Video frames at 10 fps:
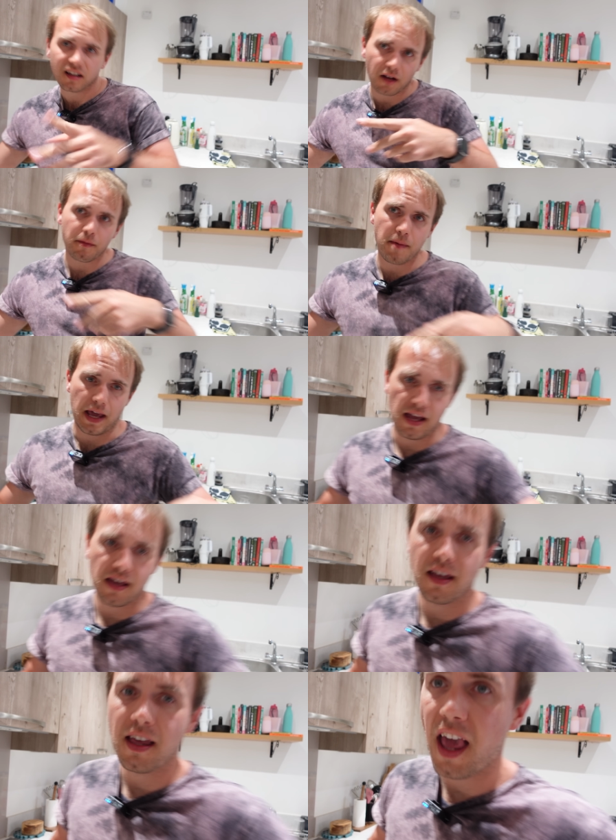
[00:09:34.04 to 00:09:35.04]
Come with me.
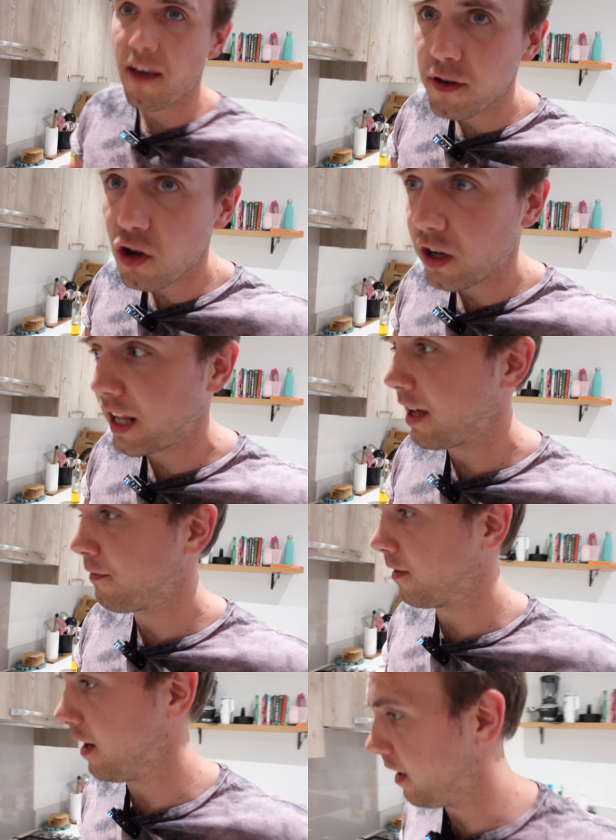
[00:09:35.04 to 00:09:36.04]
If you got an air
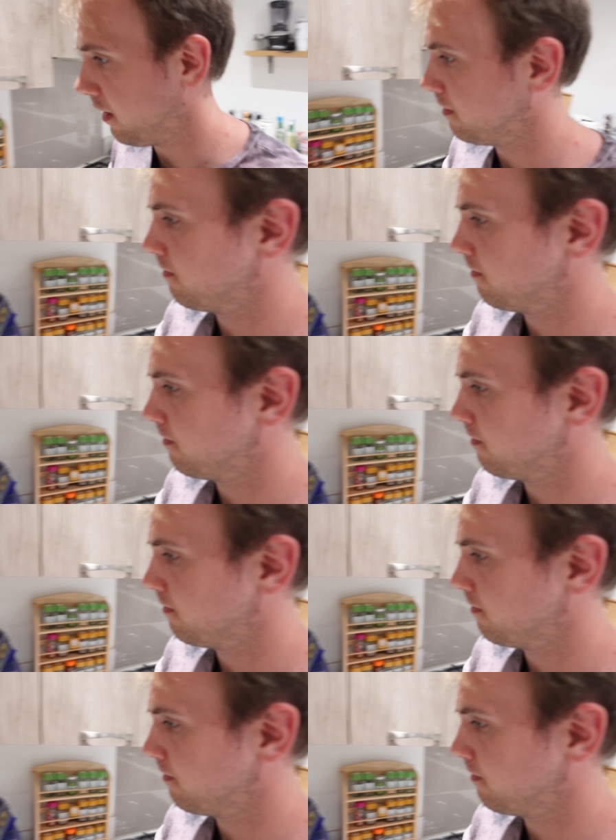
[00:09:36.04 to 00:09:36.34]
fryer,